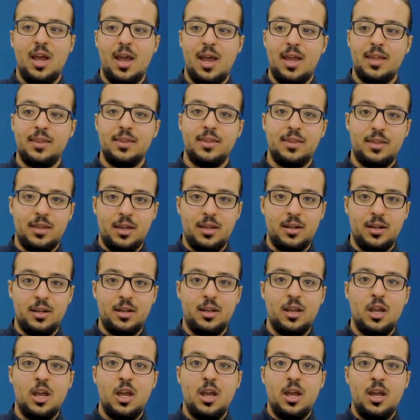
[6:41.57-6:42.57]
And
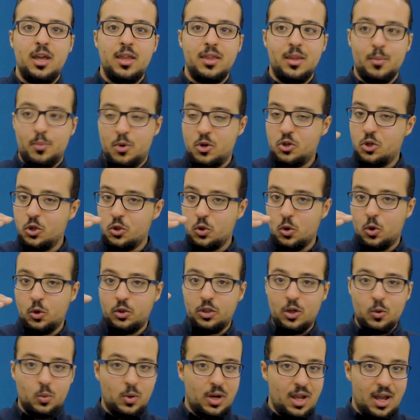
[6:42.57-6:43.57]
then the purchase
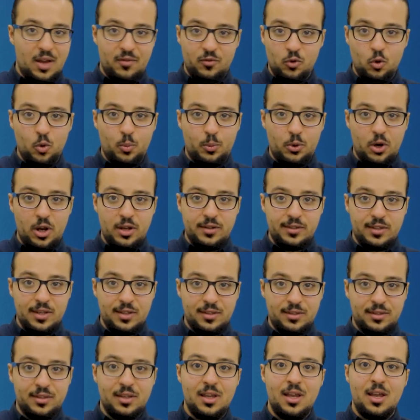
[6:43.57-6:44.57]
order will have no
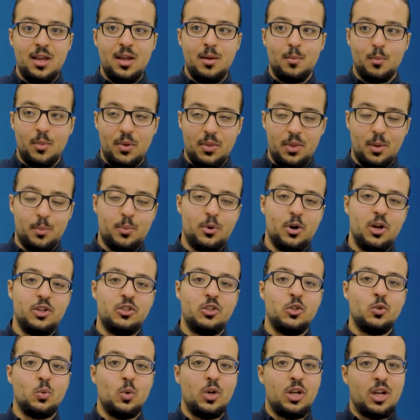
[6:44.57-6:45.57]
prices, but the
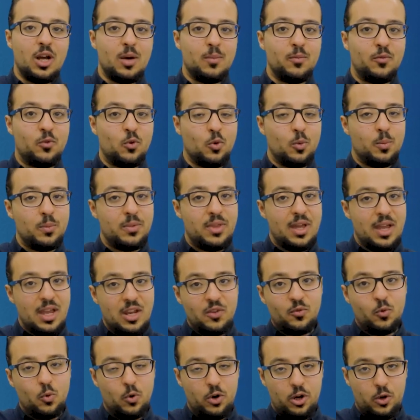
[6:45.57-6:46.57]
prices will come from the
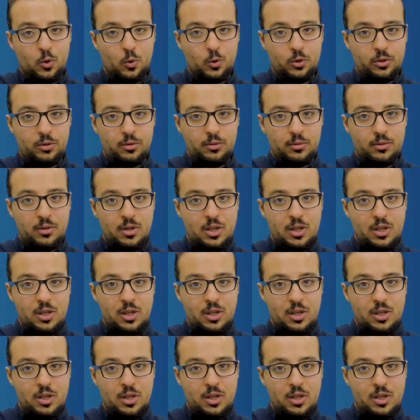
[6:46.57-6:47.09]
info record.